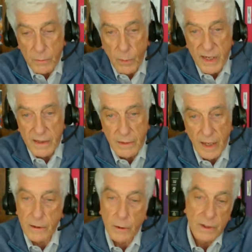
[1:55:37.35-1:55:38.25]
when
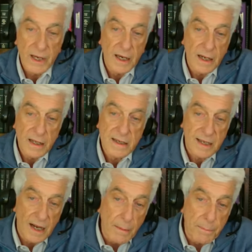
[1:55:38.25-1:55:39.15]
it
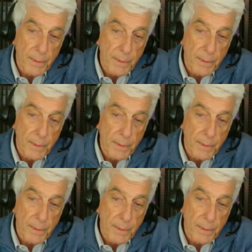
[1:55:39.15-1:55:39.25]
set up